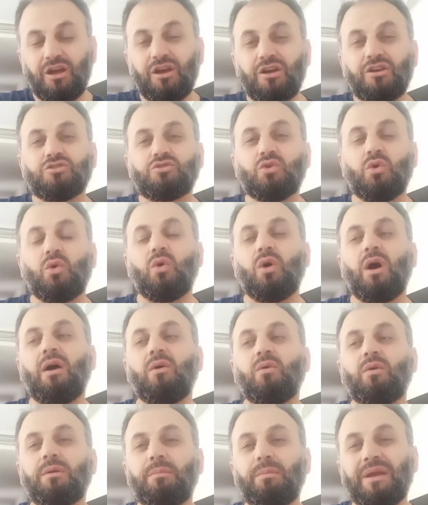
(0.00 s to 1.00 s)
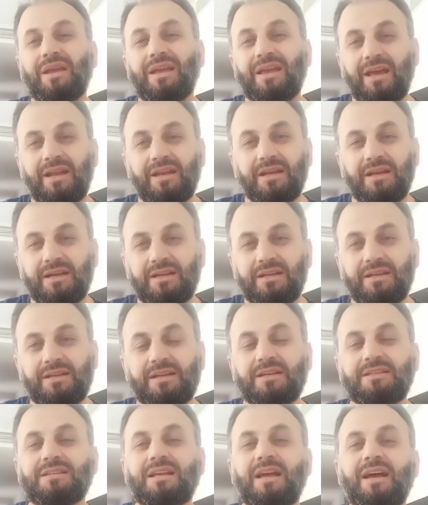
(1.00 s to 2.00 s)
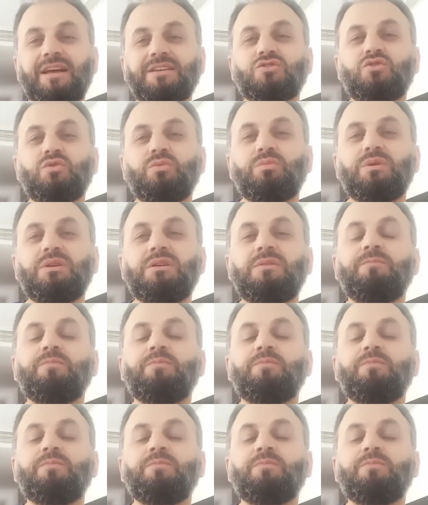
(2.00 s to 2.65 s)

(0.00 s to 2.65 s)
So our mechanical index has to be